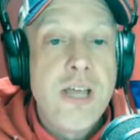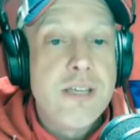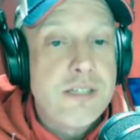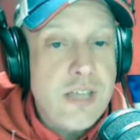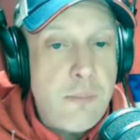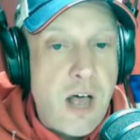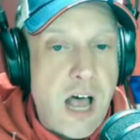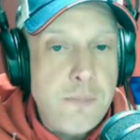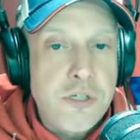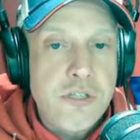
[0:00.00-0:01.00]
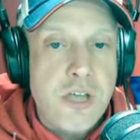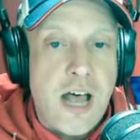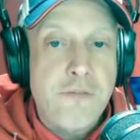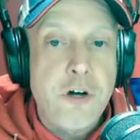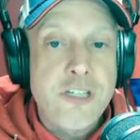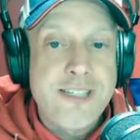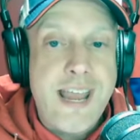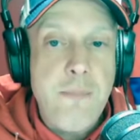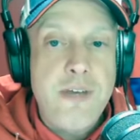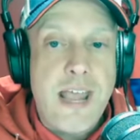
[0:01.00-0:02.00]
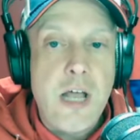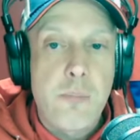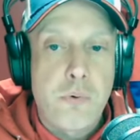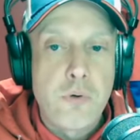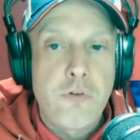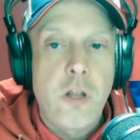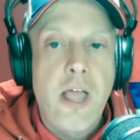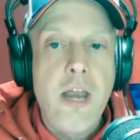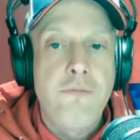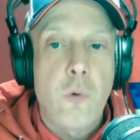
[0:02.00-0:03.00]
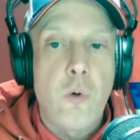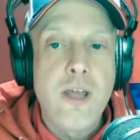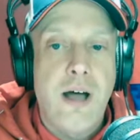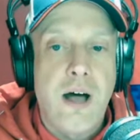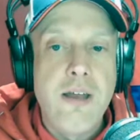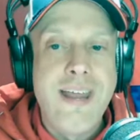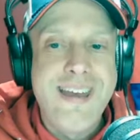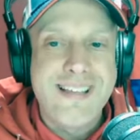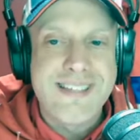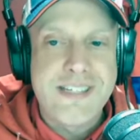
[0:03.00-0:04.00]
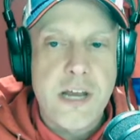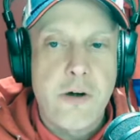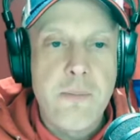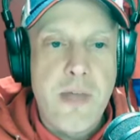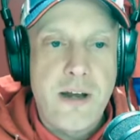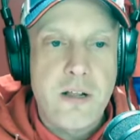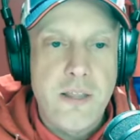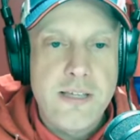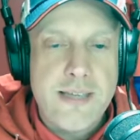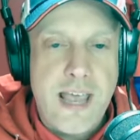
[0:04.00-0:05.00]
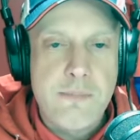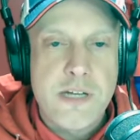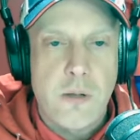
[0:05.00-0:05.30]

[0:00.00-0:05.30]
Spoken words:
Some options offer same-day approval and avoid unnecessary medical exams.